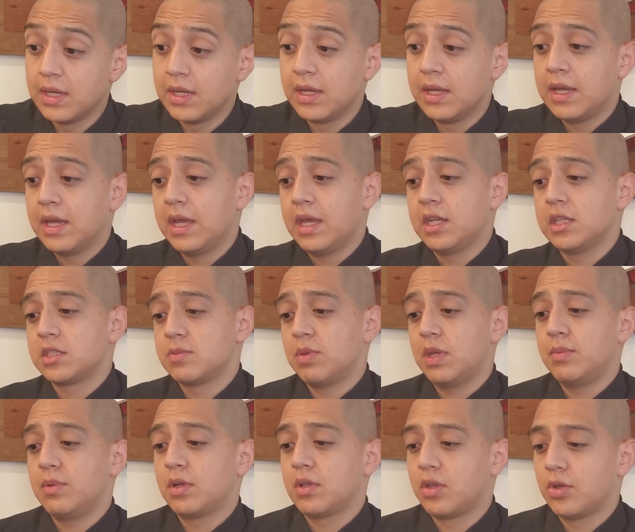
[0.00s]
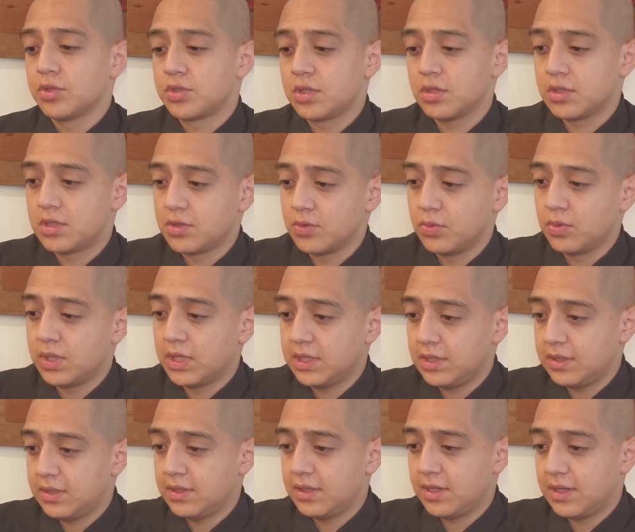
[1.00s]
And it's maybe closer to
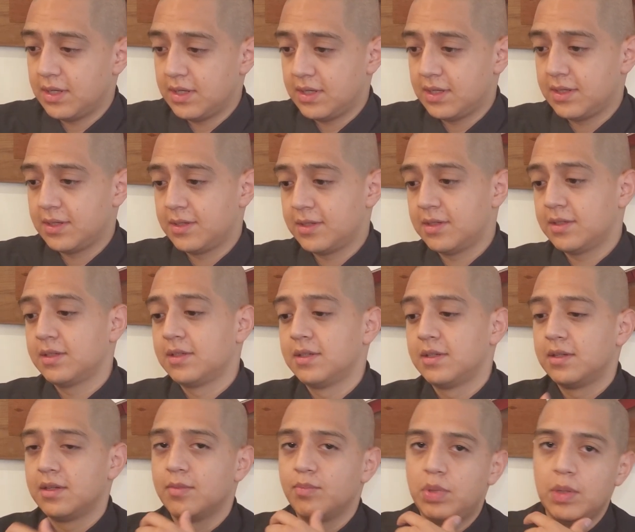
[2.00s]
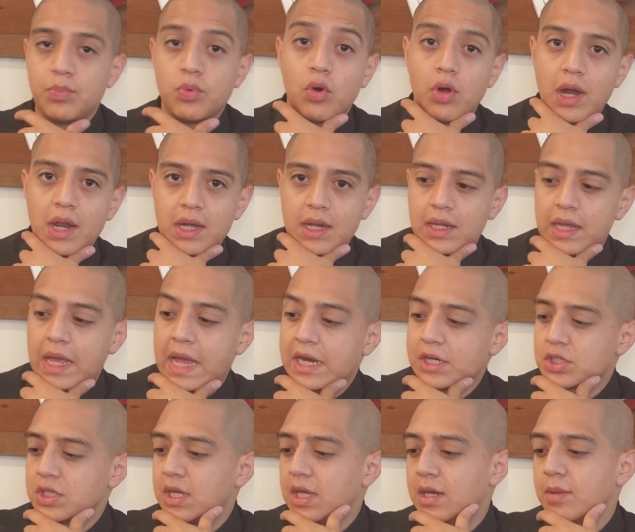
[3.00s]
what people are
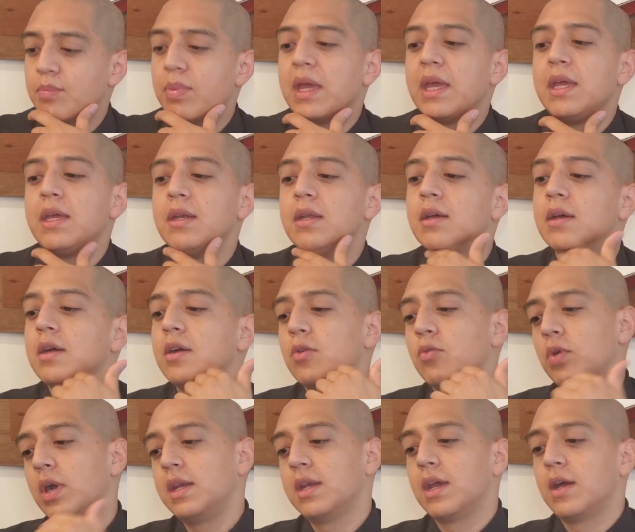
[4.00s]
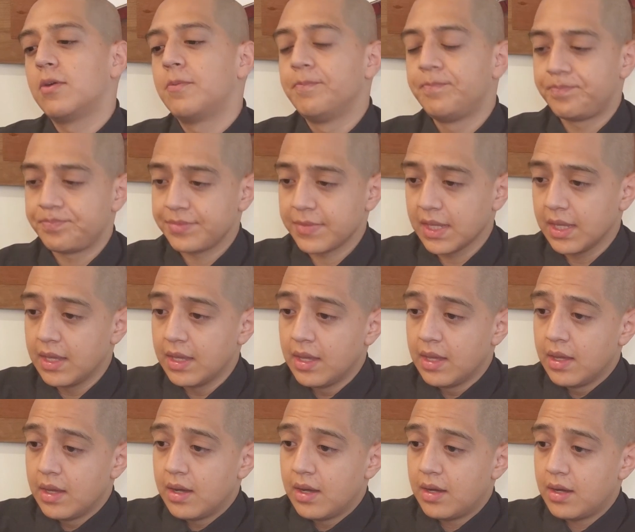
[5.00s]
actually getting paid right now.
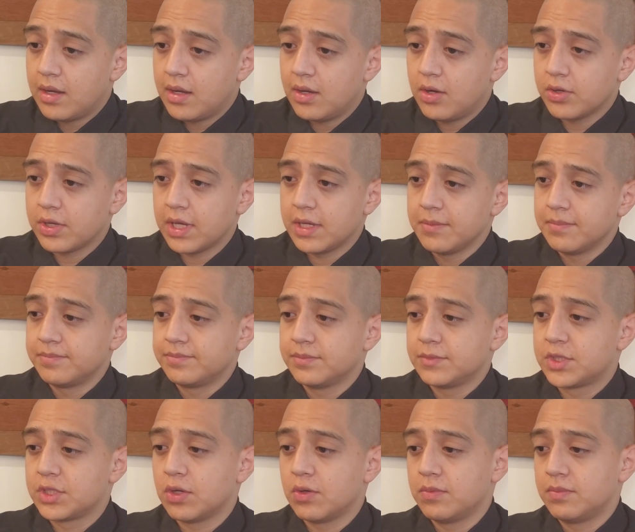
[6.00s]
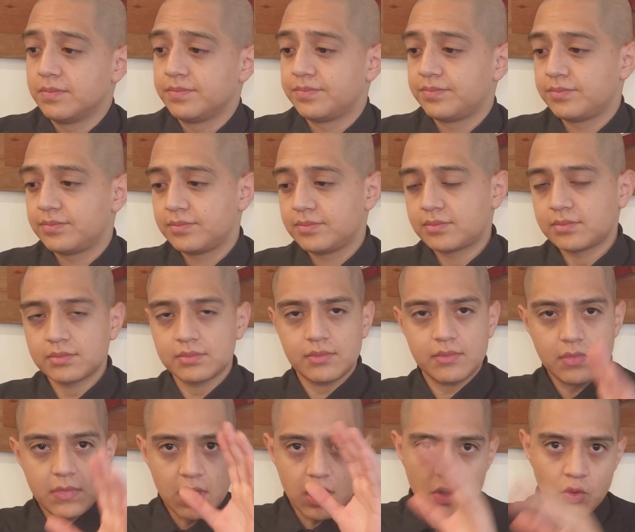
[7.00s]
Okay, so
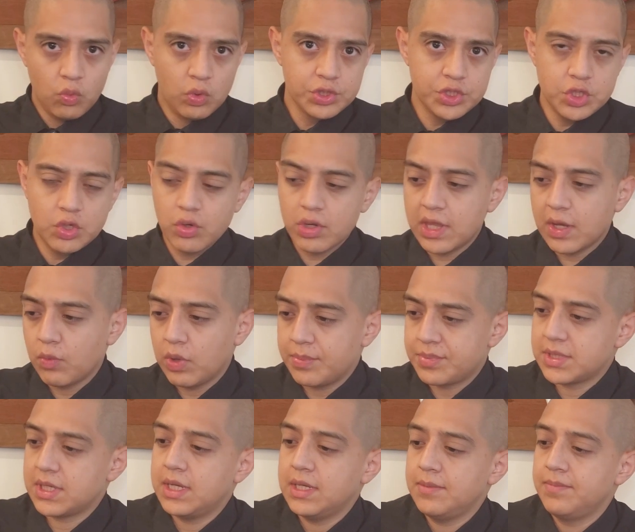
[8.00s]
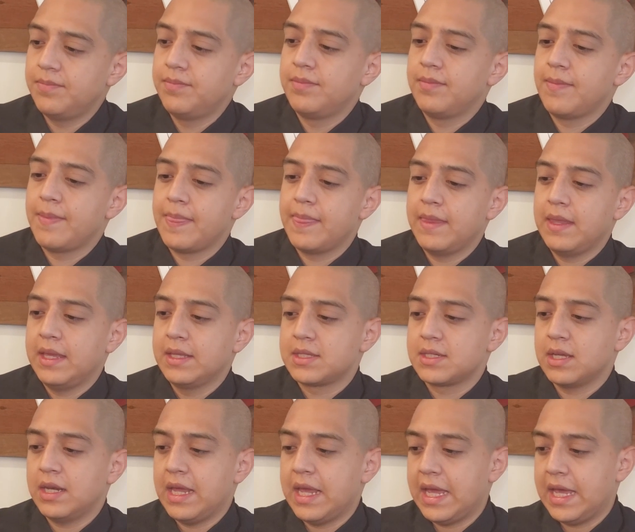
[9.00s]
once you go to that website, it's going
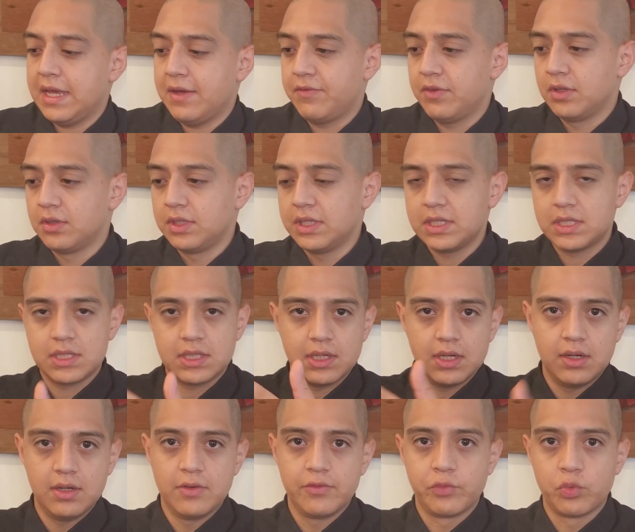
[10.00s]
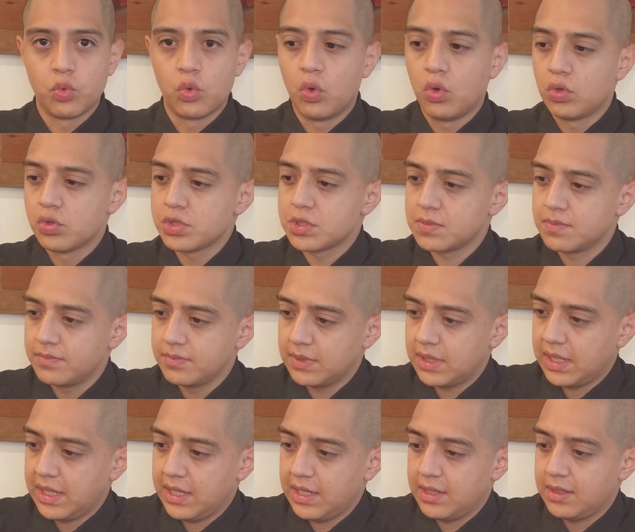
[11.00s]
to have a list of roles,
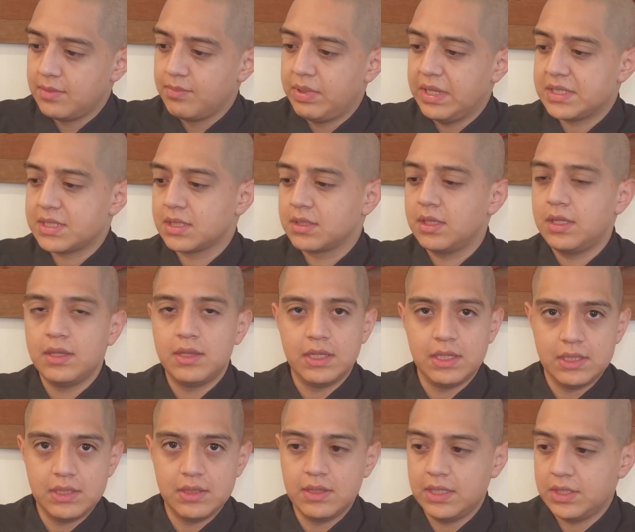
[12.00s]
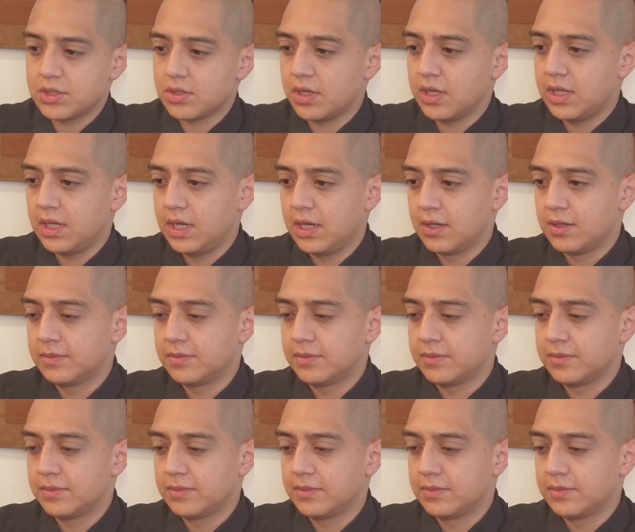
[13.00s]
and basically these are it here.